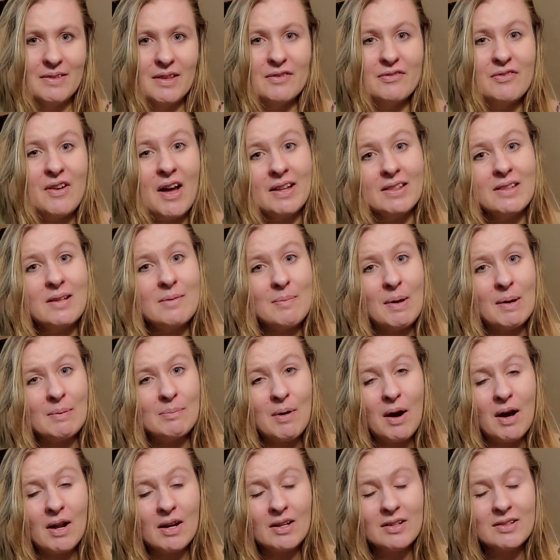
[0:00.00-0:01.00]
The fact that my
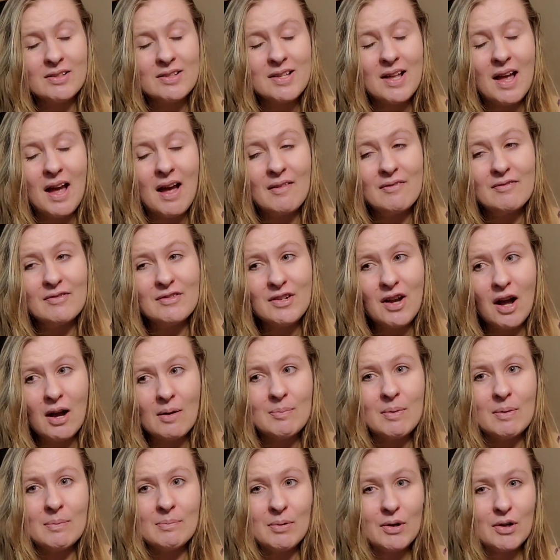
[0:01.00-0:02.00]
products have
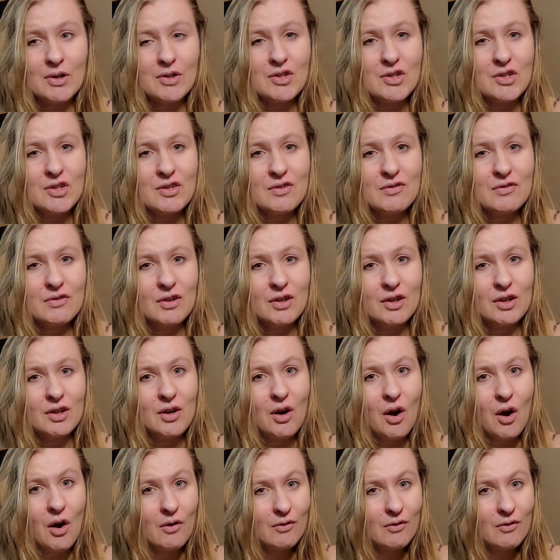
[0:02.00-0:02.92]
not been purchased for